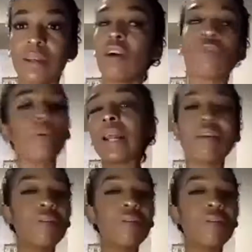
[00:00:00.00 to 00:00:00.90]
for
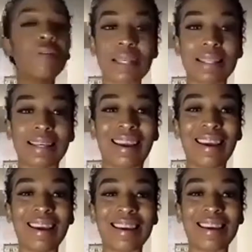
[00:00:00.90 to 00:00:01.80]
whatever the reason
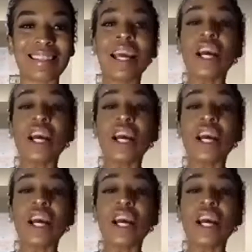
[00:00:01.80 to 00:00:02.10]
is,